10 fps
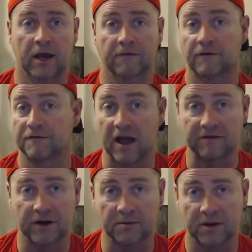for
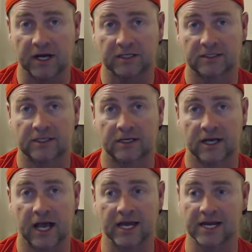$500,
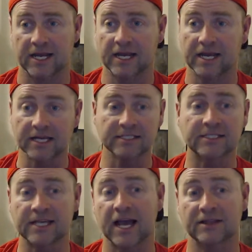and
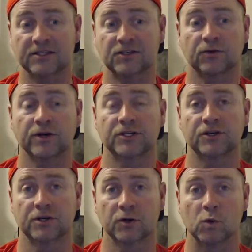inside the storage
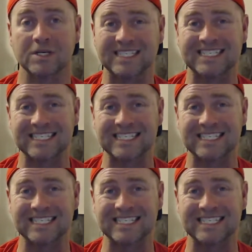unit was